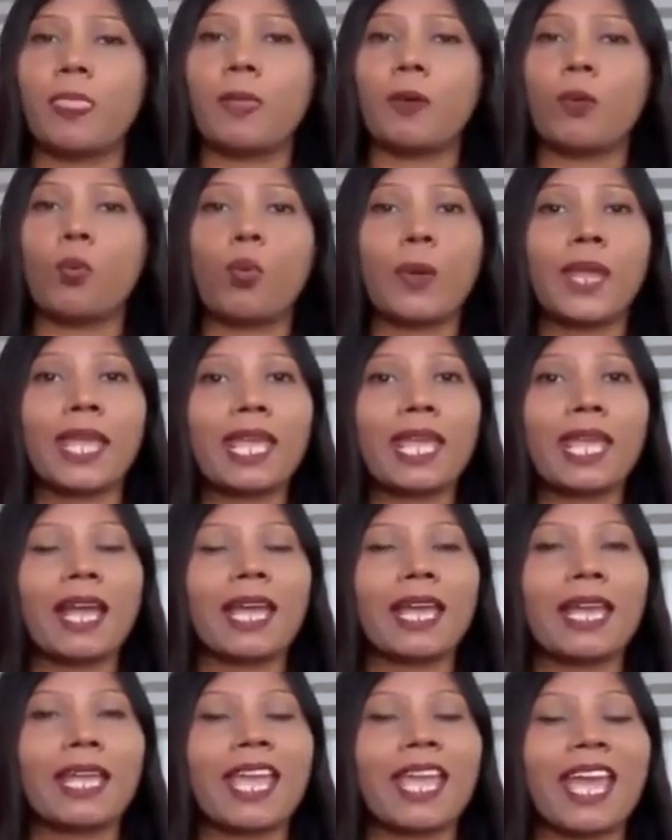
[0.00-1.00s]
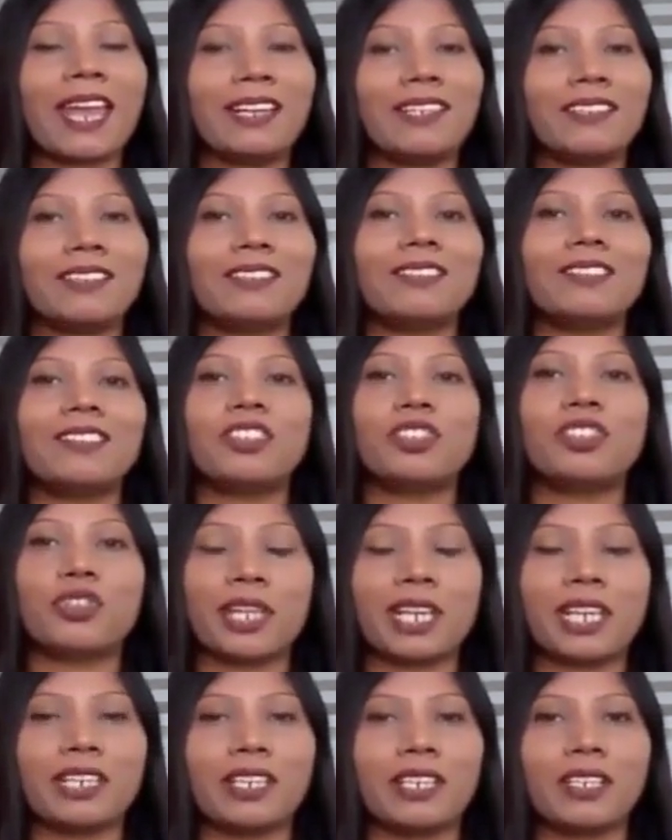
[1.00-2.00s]
the way I handle the
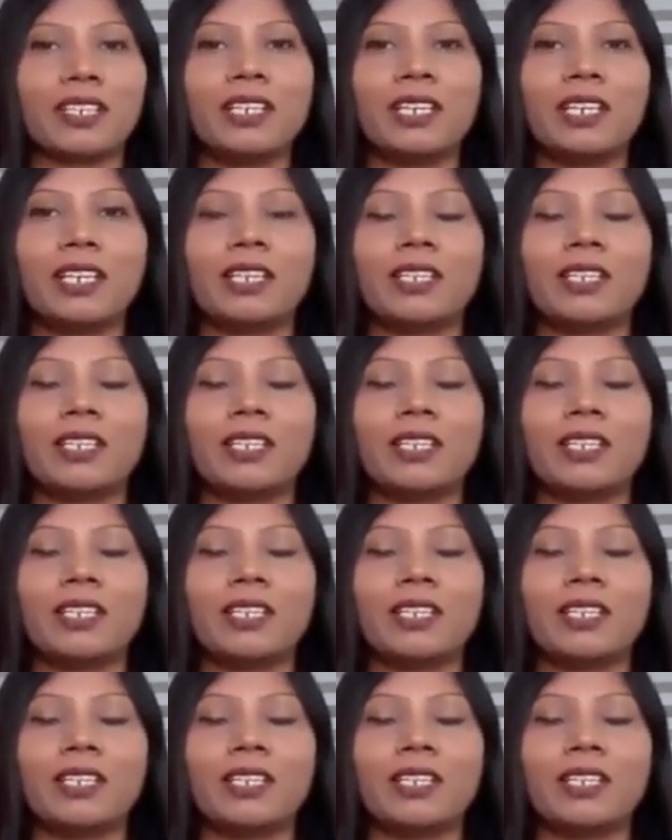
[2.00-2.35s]
training